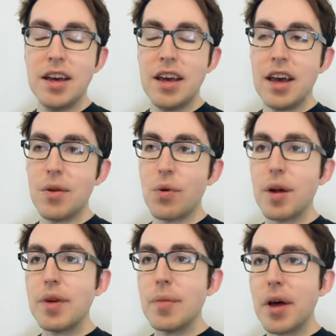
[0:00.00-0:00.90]
And what I
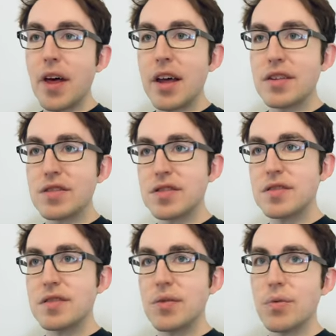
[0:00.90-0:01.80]
mean by that
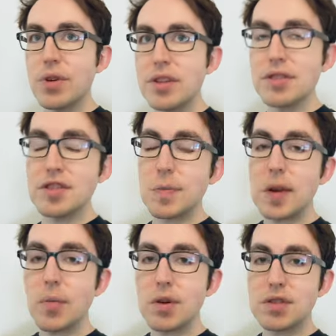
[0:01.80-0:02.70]
is really just
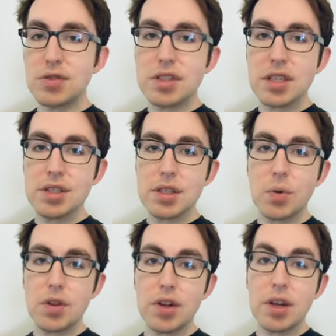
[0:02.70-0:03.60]
being more strategic
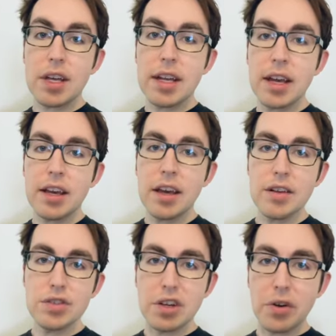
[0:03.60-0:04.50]
with your eating
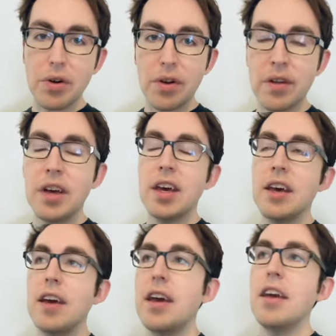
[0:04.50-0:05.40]
in general.
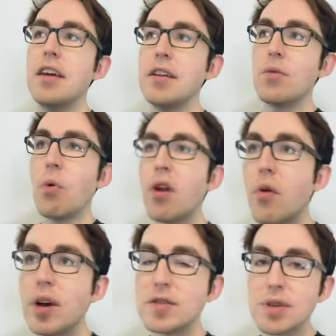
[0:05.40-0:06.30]
And one of the
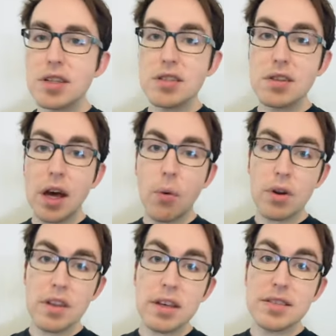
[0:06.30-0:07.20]
ways we can do that, one
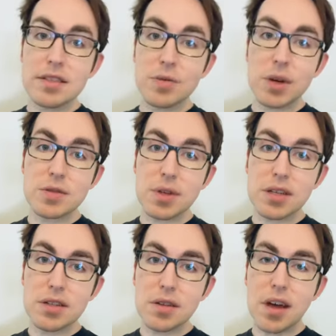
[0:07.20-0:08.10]
of the easiest ways we
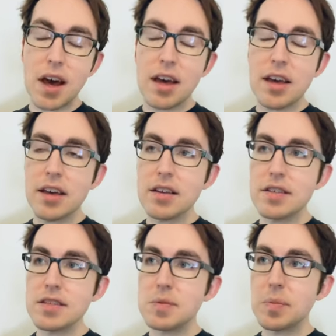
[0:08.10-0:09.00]
can do that,
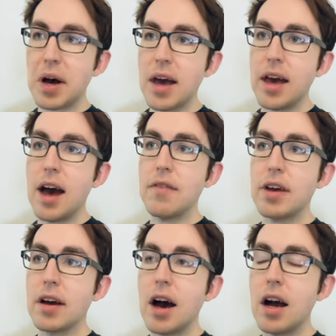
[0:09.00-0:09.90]
is by
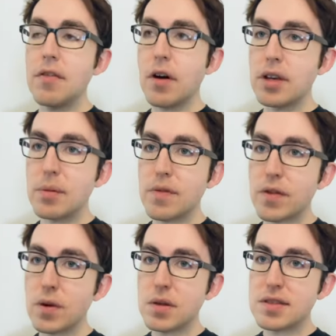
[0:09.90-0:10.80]
having high volume
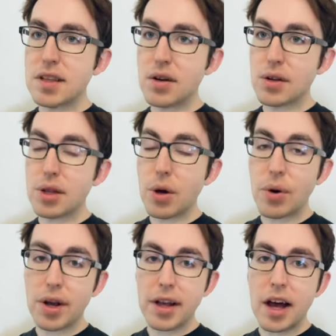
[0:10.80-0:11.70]
foods that are
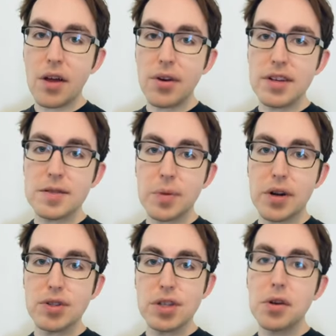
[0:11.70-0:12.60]
lower in calories but
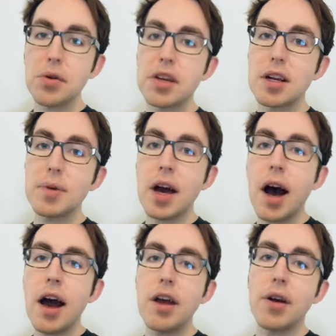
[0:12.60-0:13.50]
are generally going to be
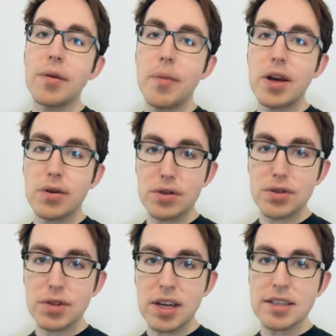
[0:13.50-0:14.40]
higher in
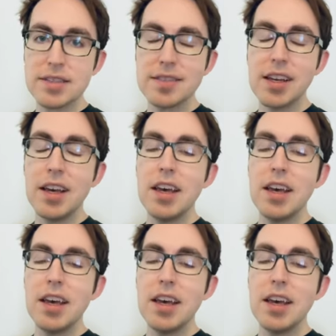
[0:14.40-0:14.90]
micronutrients.